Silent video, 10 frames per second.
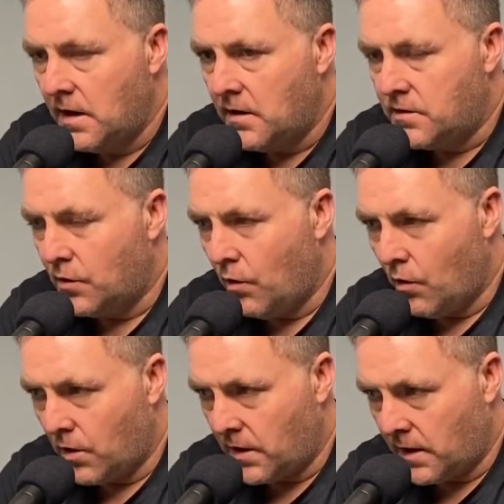so
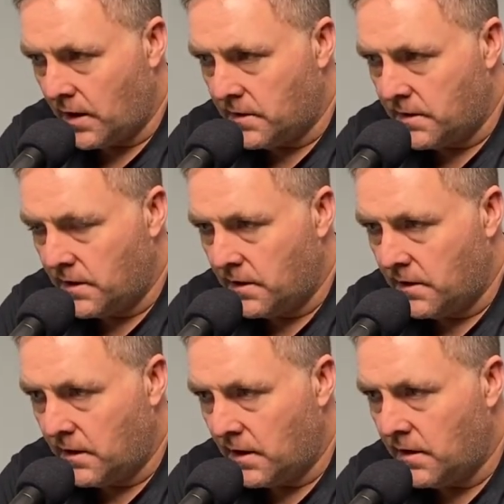organized,
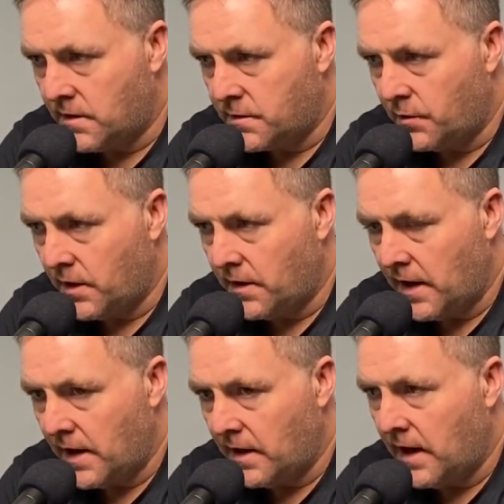and he explained
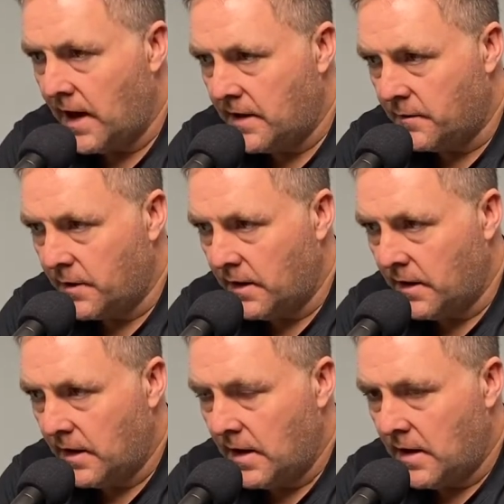that it had
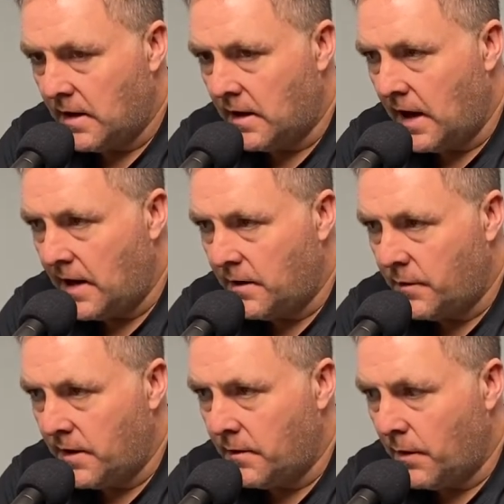to
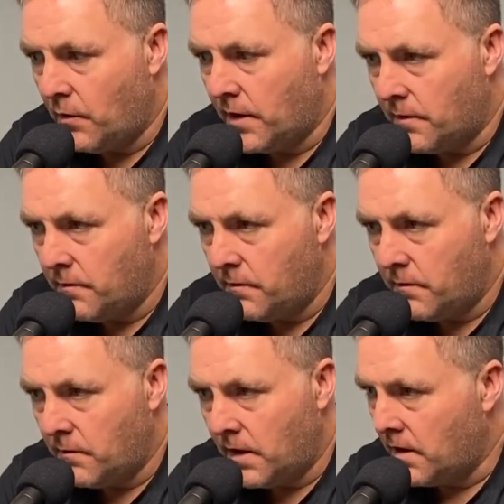be about him
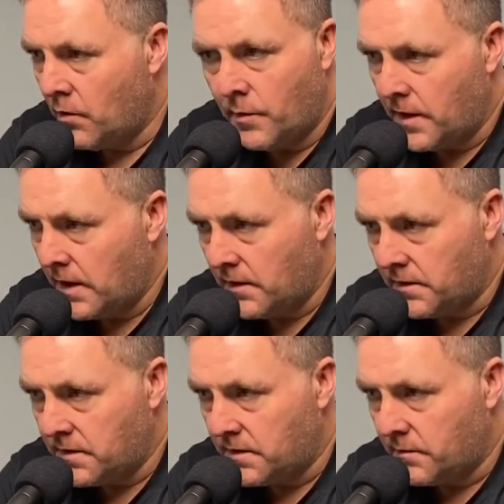and nobody else,